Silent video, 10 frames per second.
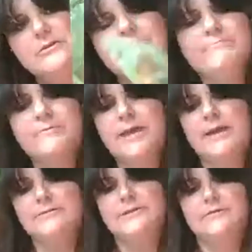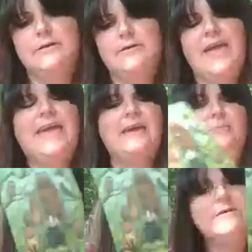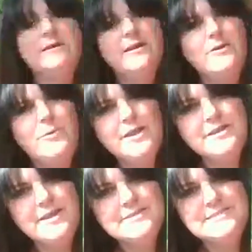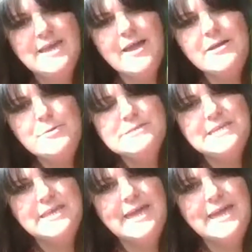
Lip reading: or Council of Animals. Why did I say I almost said